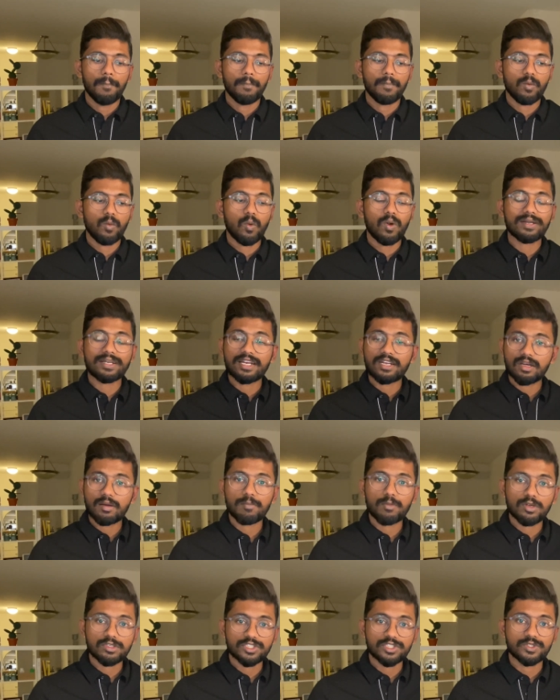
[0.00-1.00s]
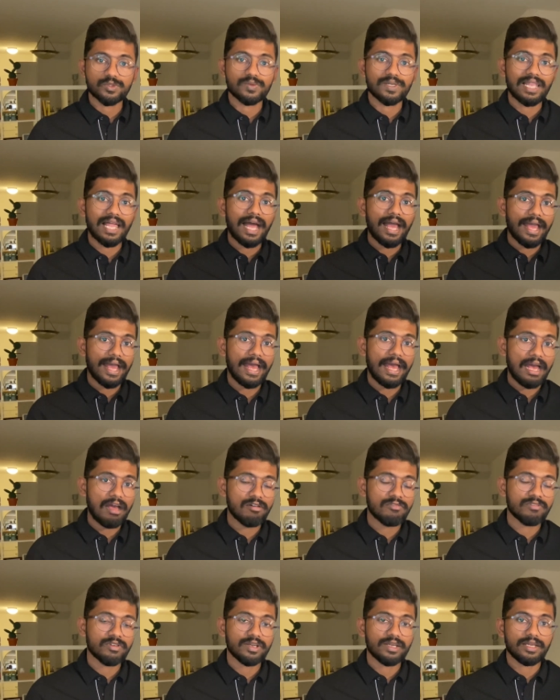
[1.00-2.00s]
What kind of opportunities will I
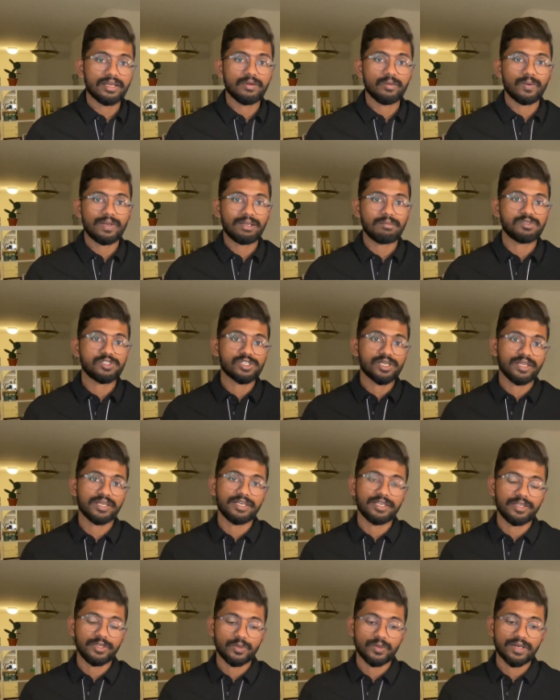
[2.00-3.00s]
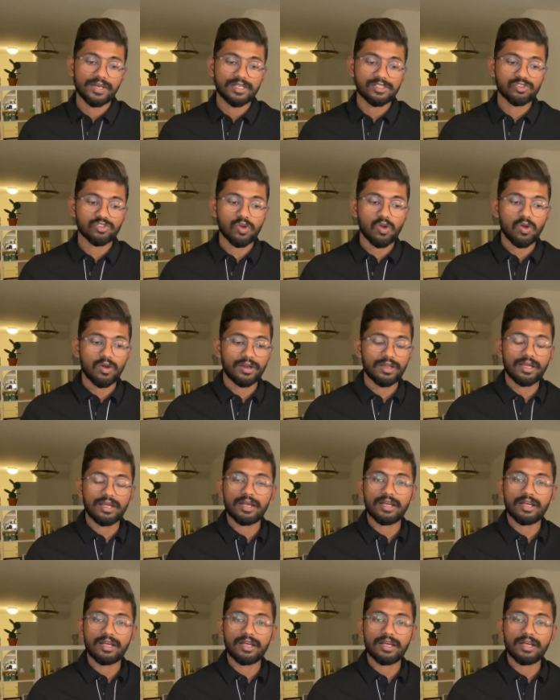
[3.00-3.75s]
have when I'm studying in US or